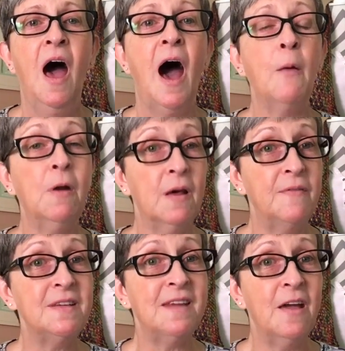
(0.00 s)
I would love
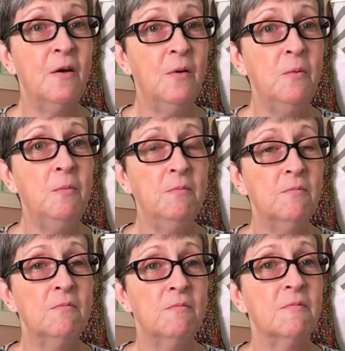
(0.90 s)
to stay home
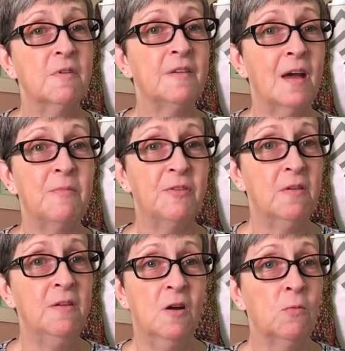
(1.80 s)
because I'm,
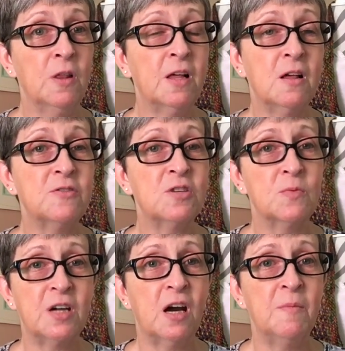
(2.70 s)
you know, really close to
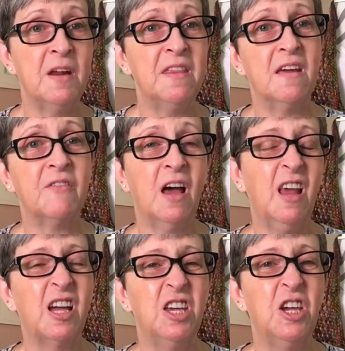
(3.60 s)
retirement. I think I've got
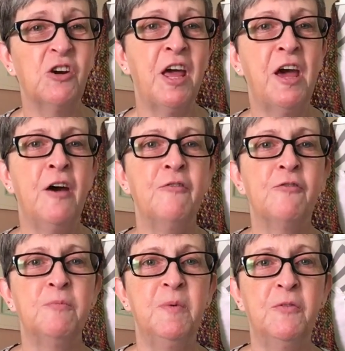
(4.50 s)
like 1.5 years
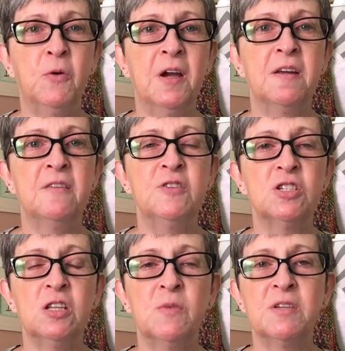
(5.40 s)
before I can
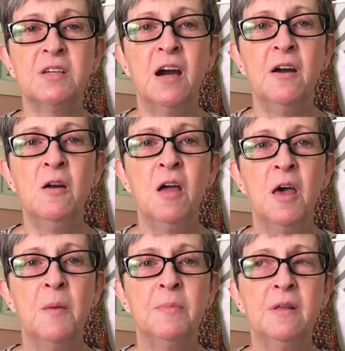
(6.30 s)
officially retire,
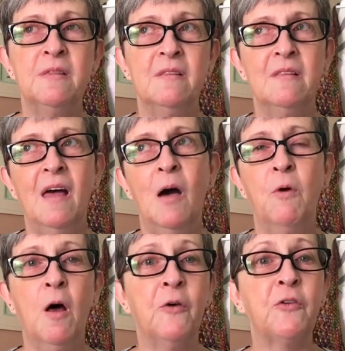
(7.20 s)
but I
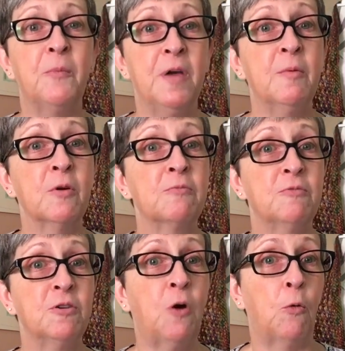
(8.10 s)
want to also be able to
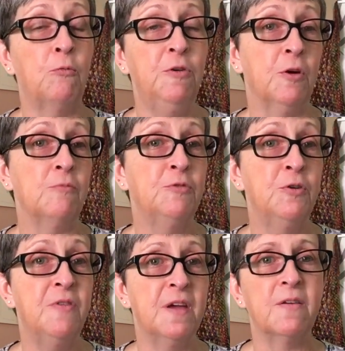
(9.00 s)
go, you know,
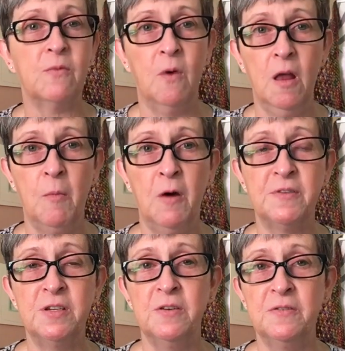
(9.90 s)
do things while I'm off
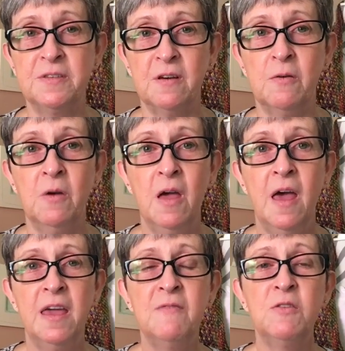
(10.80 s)
too. So
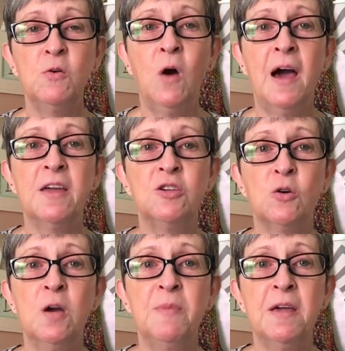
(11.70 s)
even though I
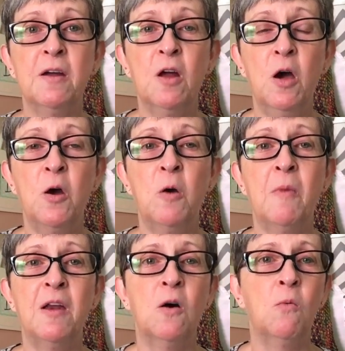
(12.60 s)
enjoy being at home,
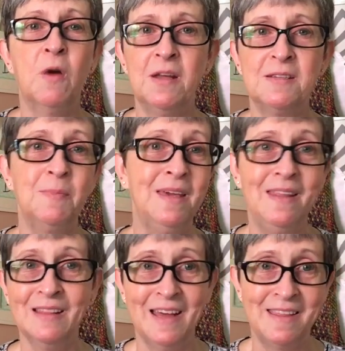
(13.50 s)
I don't want it to
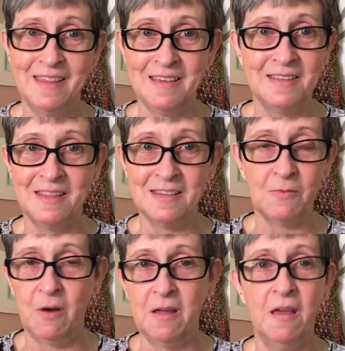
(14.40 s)
be like this
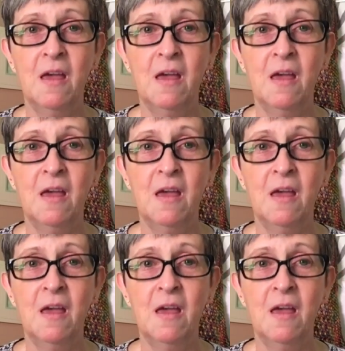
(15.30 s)
way.